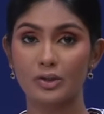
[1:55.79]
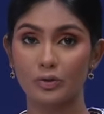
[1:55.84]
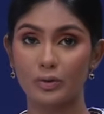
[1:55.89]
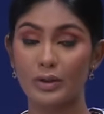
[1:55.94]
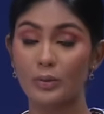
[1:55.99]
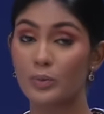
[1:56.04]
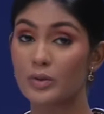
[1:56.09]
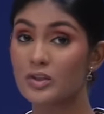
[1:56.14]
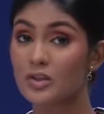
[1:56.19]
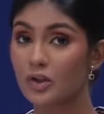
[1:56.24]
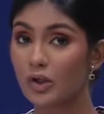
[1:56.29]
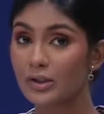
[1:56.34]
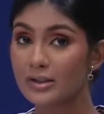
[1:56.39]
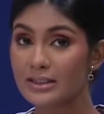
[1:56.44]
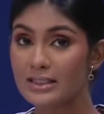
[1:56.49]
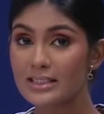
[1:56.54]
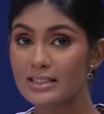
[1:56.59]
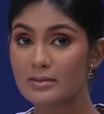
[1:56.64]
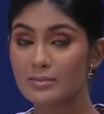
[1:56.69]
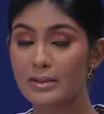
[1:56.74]
you know, he was
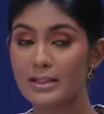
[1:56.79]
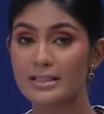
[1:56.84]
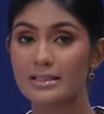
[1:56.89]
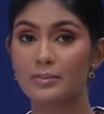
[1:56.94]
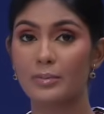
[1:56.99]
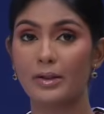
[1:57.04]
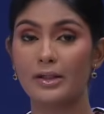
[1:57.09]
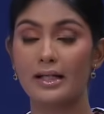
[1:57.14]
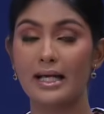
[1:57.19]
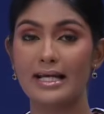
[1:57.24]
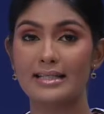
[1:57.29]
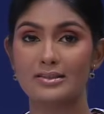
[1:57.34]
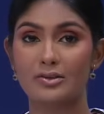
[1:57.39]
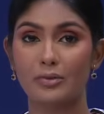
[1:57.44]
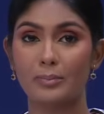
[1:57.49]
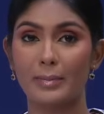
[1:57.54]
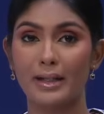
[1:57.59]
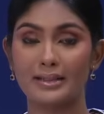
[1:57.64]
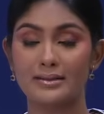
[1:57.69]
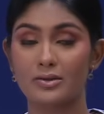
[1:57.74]
not dismissed, but as
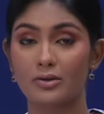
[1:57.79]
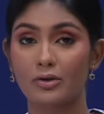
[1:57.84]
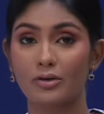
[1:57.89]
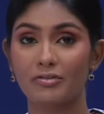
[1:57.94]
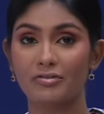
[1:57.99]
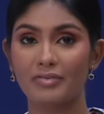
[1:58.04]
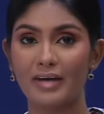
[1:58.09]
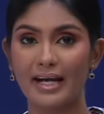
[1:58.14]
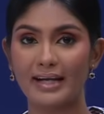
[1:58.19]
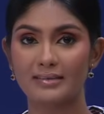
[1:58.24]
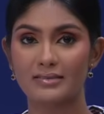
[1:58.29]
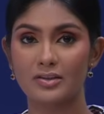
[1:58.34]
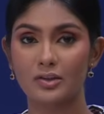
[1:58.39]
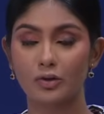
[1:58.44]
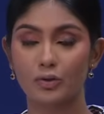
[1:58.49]
a matter of fact,